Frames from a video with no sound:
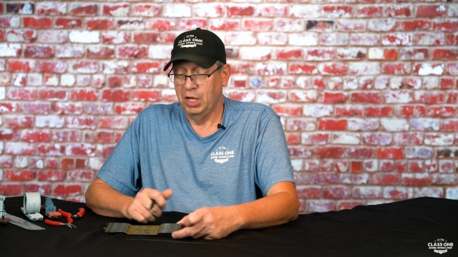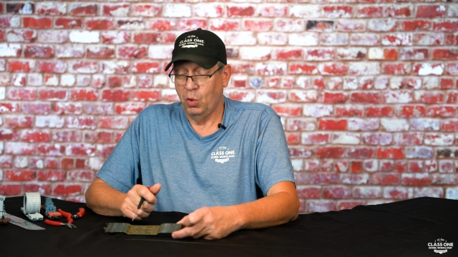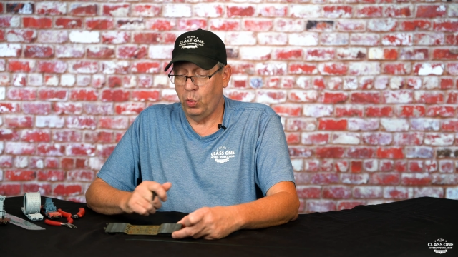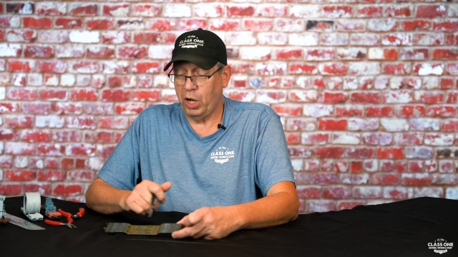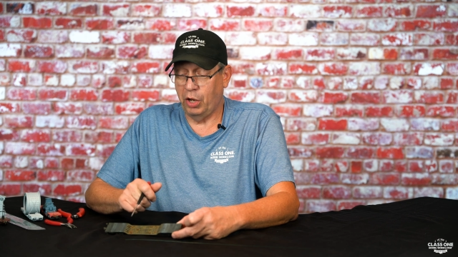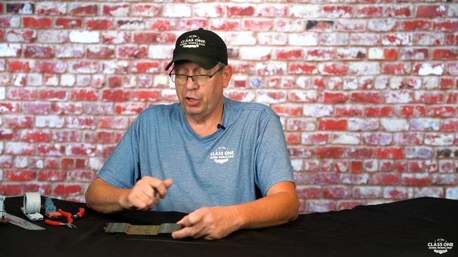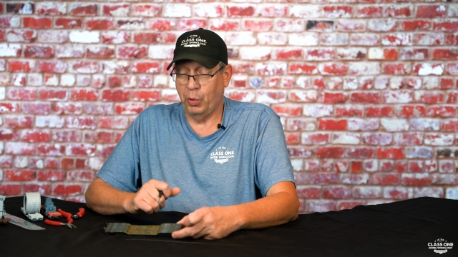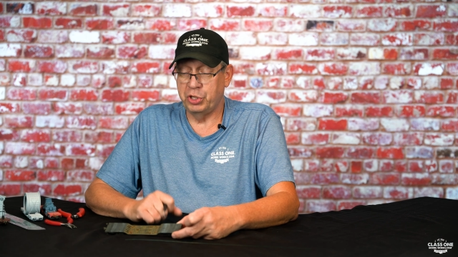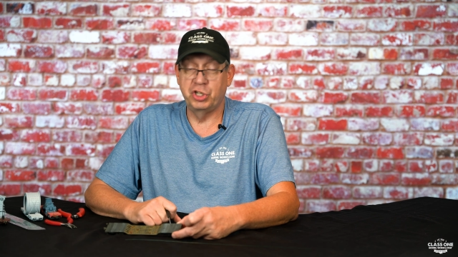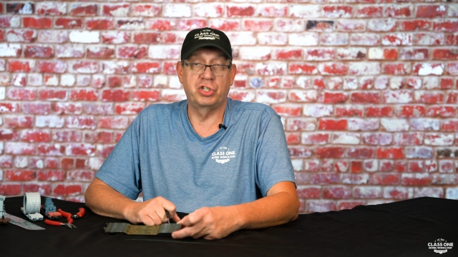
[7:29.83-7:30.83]
We all know
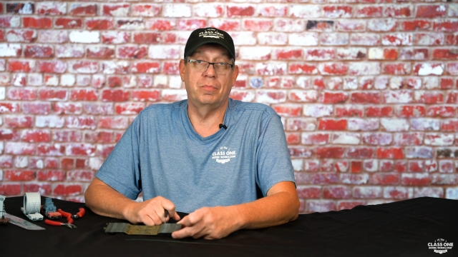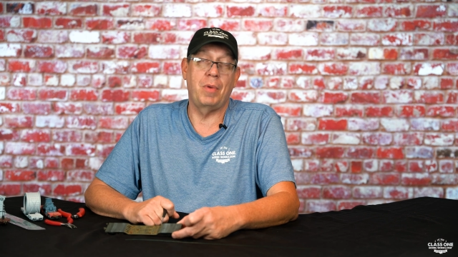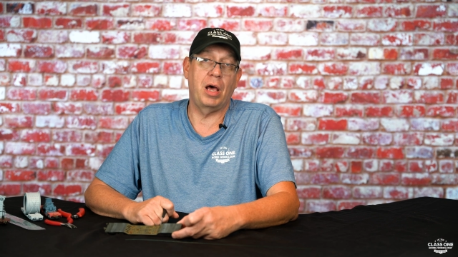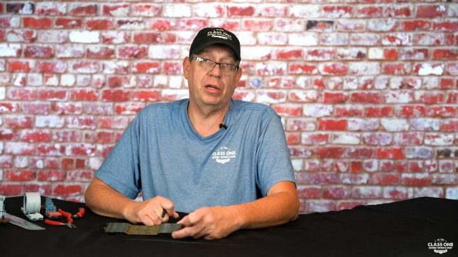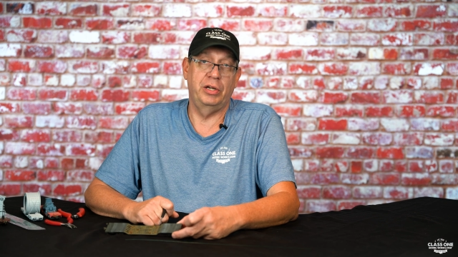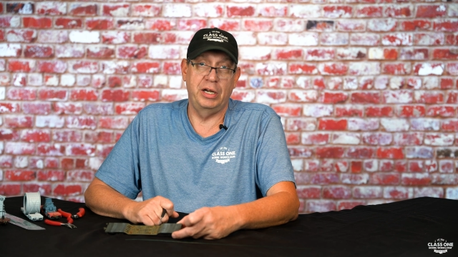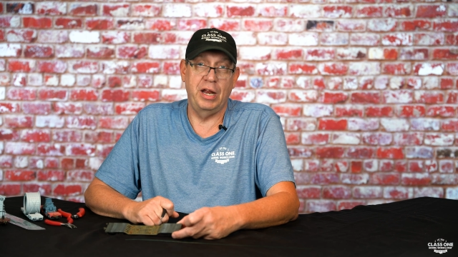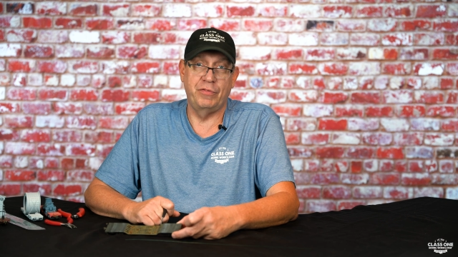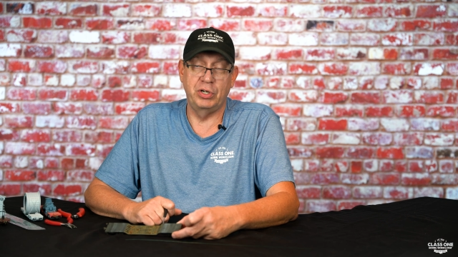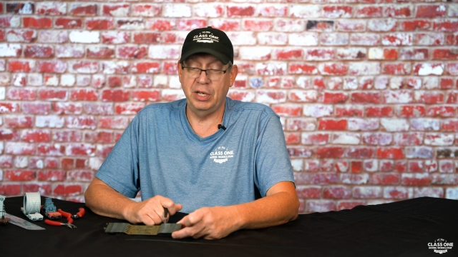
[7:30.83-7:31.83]
it's just a model and it
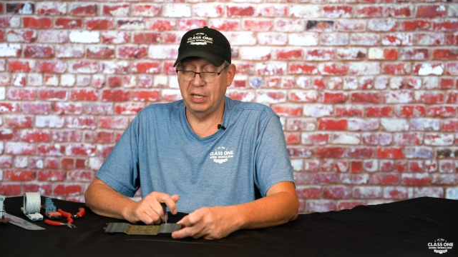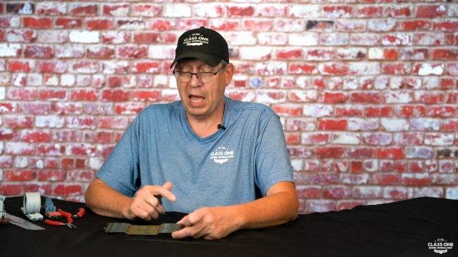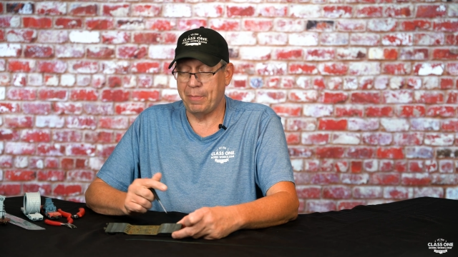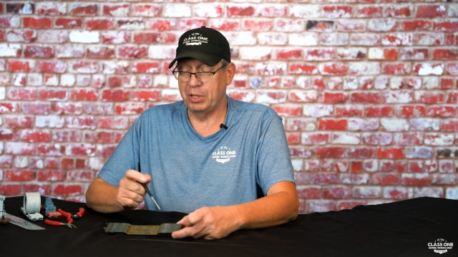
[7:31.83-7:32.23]
never did that,